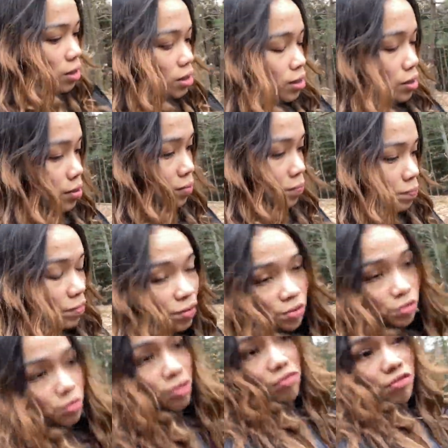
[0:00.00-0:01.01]
um,
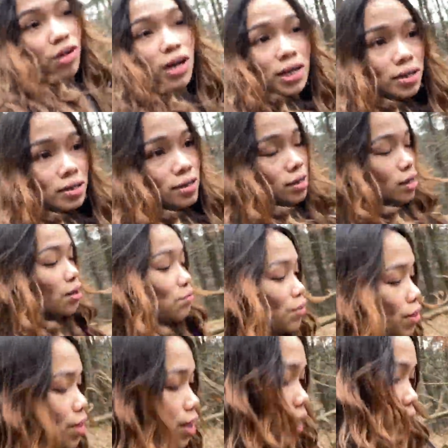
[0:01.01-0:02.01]
with friends and
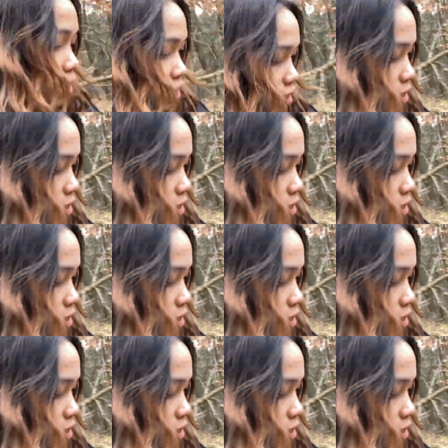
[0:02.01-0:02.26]
everything.